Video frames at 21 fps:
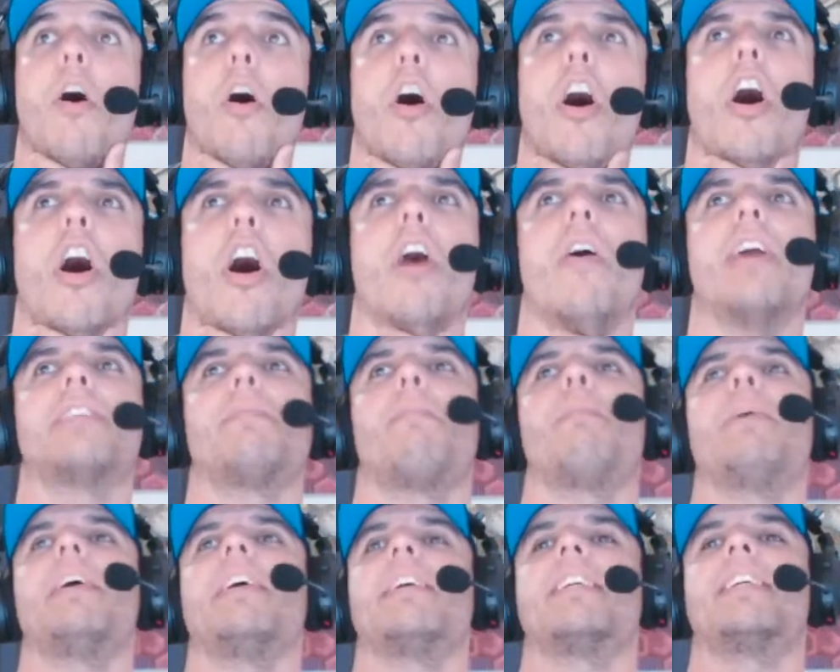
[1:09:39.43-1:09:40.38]
Oh, that's a
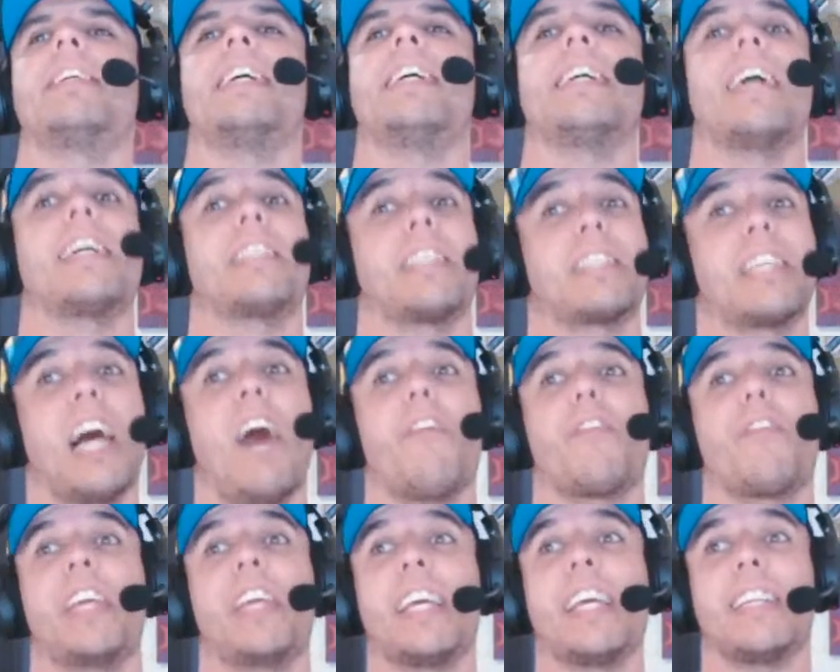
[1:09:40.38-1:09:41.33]
big kick. That's a
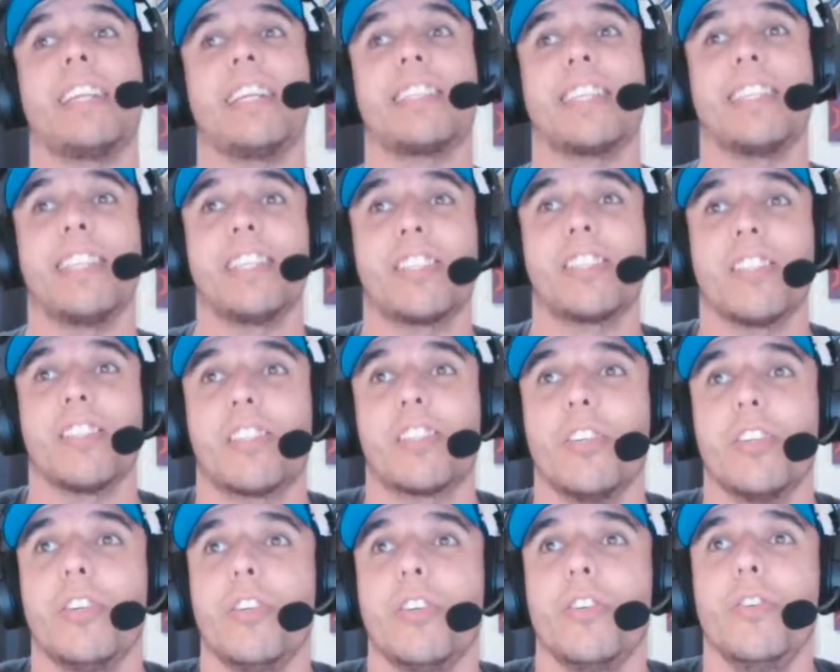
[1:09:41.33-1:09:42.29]
tough kick in these conditions
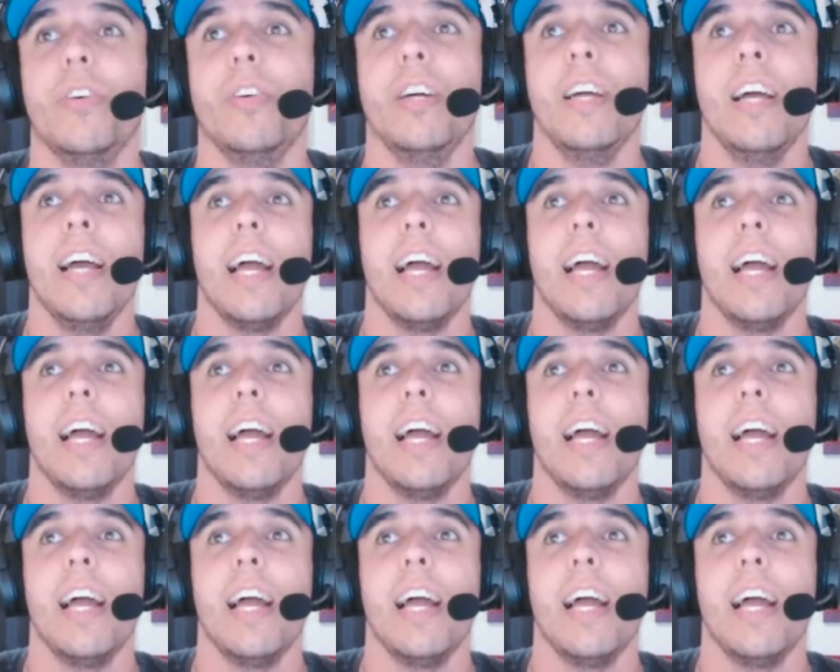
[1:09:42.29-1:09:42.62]
too.